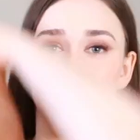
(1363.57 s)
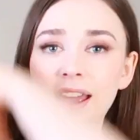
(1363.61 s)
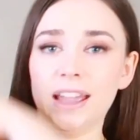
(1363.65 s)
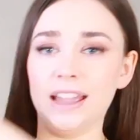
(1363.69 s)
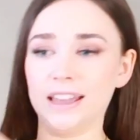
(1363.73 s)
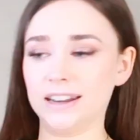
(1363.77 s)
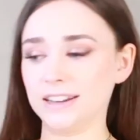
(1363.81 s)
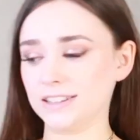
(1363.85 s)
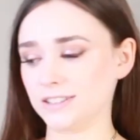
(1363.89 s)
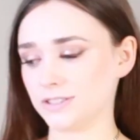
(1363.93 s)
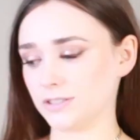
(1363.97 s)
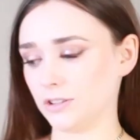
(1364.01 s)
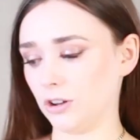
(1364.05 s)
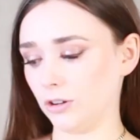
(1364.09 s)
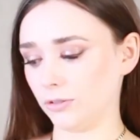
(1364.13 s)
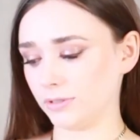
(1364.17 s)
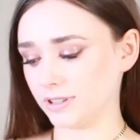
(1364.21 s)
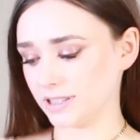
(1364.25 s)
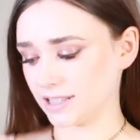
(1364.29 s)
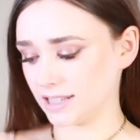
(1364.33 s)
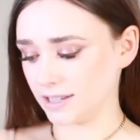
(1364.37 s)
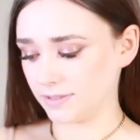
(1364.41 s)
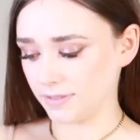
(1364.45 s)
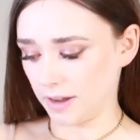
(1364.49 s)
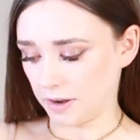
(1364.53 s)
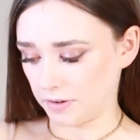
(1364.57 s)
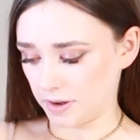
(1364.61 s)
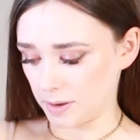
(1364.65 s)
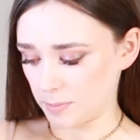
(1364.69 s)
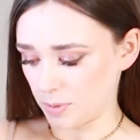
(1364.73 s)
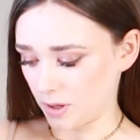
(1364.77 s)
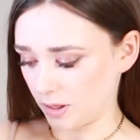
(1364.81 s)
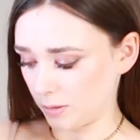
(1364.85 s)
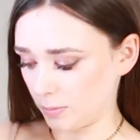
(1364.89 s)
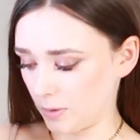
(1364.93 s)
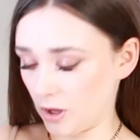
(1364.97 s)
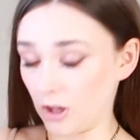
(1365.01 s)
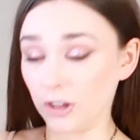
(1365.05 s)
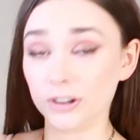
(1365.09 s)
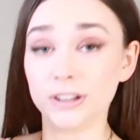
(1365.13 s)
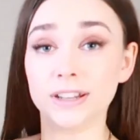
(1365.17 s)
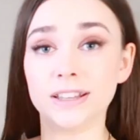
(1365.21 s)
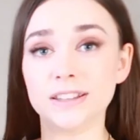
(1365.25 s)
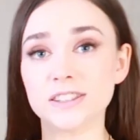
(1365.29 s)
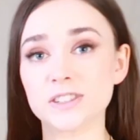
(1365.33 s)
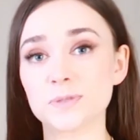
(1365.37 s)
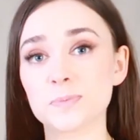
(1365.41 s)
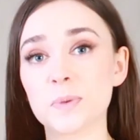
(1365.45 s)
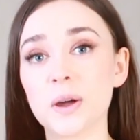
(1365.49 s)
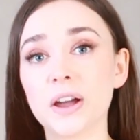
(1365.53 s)
It is obviously very Balmain
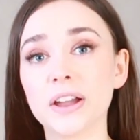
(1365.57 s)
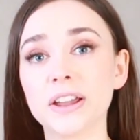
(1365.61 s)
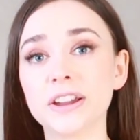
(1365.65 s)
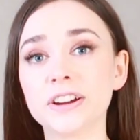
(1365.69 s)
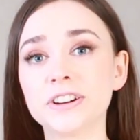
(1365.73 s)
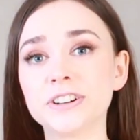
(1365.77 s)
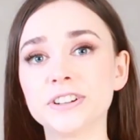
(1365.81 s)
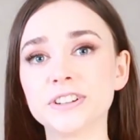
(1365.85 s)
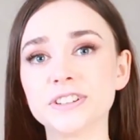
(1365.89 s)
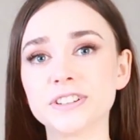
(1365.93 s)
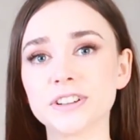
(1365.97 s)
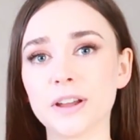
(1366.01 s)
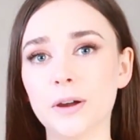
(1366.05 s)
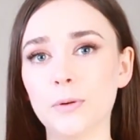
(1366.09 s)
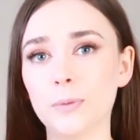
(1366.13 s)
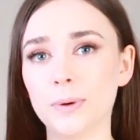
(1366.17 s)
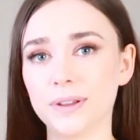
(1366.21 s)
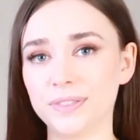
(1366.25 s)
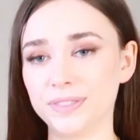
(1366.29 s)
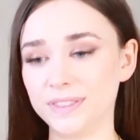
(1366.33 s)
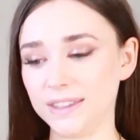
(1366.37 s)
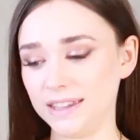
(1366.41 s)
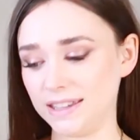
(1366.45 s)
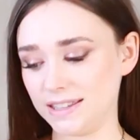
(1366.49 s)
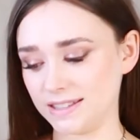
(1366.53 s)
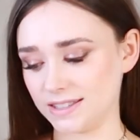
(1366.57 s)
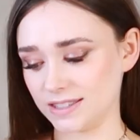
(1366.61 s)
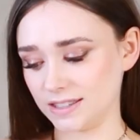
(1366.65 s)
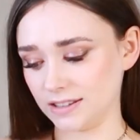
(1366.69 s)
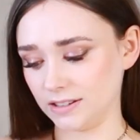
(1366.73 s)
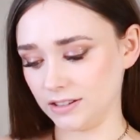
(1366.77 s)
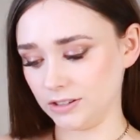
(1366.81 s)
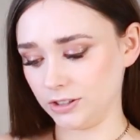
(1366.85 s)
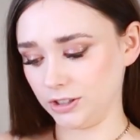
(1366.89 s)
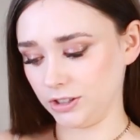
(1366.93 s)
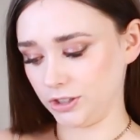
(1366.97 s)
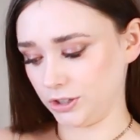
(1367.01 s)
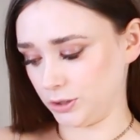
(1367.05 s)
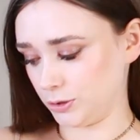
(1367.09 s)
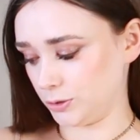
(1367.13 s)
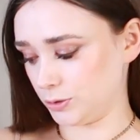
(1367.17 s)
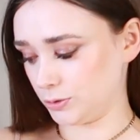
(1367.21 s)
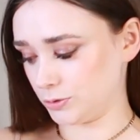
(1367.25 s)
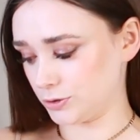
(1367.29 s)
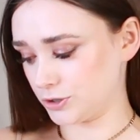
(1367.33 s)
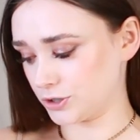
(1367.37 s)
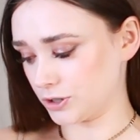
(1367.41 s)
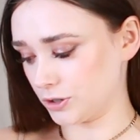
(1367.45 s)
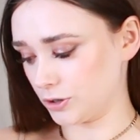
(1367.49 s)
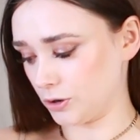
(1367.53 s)
inspired with these
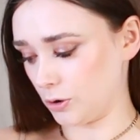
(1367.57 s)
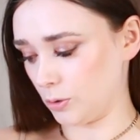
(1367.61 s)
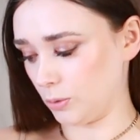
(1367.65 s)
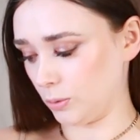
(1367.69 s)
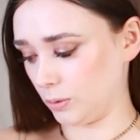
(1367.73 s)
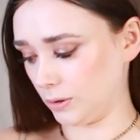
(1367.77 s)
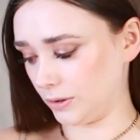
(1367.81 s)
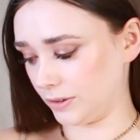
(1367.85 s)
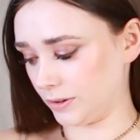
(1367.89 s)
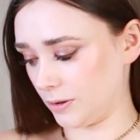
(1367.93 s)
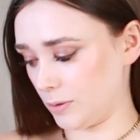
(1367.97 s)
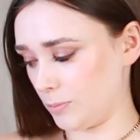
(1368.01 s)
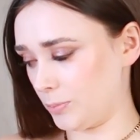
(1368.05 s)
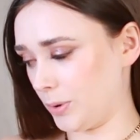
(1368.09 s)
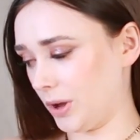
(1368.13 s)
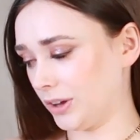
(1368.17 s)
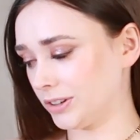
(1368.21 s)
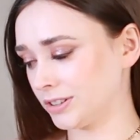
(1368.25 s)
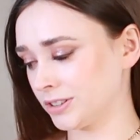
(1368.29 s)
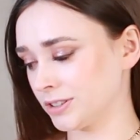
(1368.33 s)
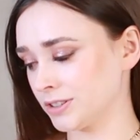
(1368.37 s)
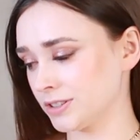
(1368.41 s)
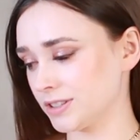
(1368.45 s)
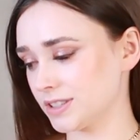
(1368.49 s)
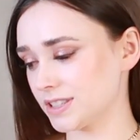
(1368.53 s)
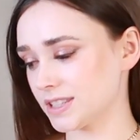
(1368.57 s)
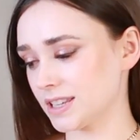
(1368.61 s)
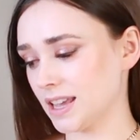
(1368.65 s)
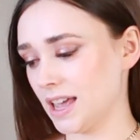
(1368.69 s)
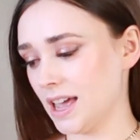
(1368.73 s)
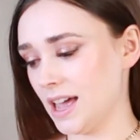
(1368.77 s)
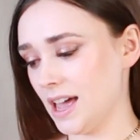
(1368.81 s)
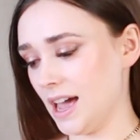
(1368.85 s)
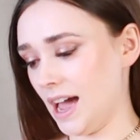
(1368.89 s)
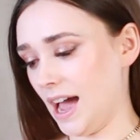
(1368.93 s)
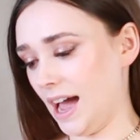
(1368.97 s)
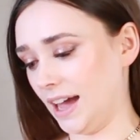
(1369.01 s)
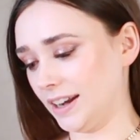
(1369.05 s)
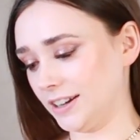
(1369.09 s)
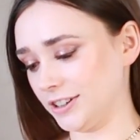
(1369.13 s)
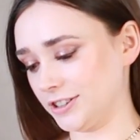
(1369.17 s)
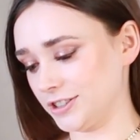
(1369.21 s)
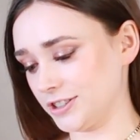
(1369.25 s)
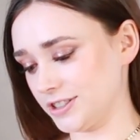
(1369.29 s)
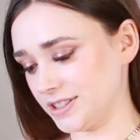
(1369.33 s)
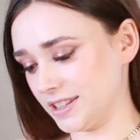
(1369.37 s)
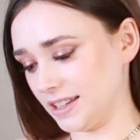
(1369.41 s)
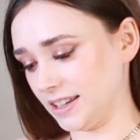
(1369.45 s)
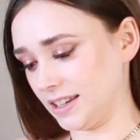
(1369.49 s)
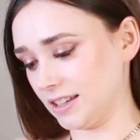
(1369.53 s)
huge gold buttons, and I
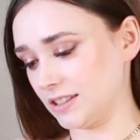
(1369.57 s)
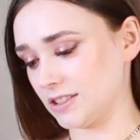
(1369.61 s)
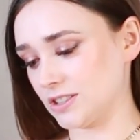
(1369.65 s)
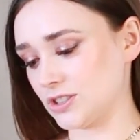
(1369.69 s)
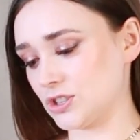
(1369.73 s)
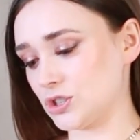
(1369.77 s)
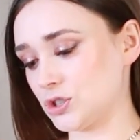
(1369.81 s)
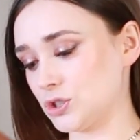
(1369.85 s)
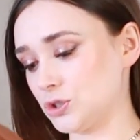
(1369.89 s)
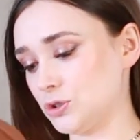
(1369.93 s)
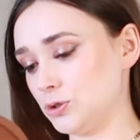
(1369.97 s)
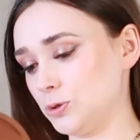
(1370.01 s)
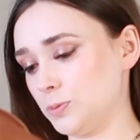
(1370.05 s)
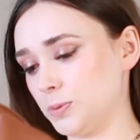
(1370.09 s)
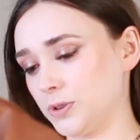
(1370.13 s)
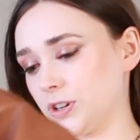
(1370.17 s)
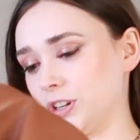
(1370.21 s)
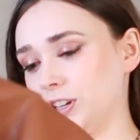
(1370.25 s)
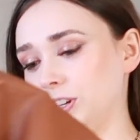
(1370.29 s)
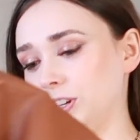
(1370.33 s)
just think it's super